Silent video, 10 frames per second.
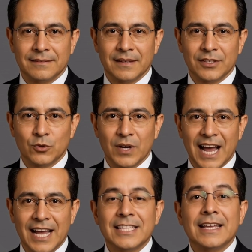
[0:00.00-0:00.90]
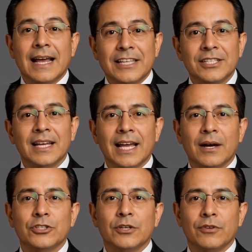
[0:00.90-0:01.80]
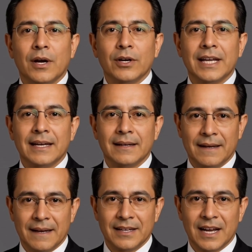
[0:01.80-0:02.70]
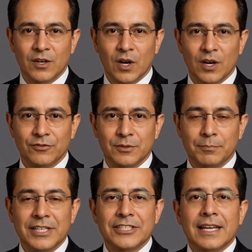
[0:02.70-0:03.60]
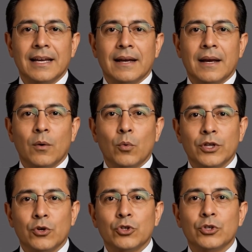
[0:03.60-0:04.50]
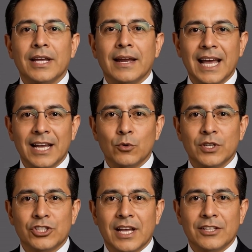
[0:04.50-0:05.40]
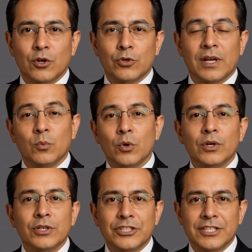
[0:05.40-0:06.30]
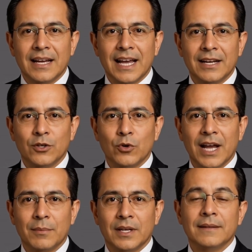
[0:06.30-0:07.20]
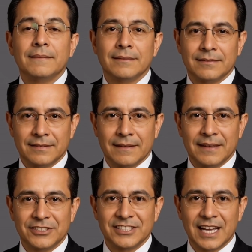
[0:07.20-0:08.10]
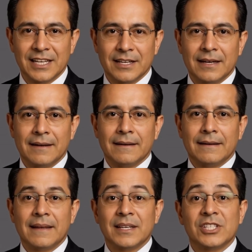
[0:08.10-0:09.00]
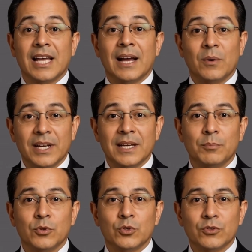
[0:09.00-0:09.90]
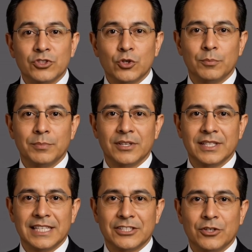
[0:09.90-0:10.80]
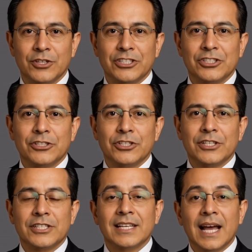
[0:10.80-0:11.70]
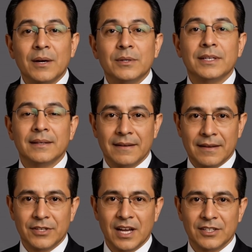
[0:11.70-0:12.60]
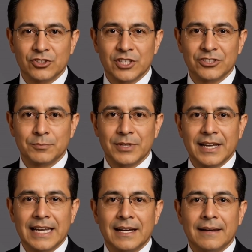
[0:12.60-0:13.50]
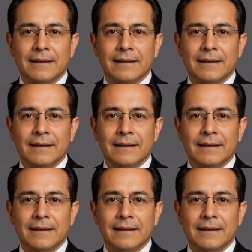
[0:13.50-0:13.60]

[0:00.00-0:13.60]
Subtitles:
You access layers of learning that are often missing when you treat language as only words and grammar. Second, shadowing improves your ability to listen to the sound, not just meaning.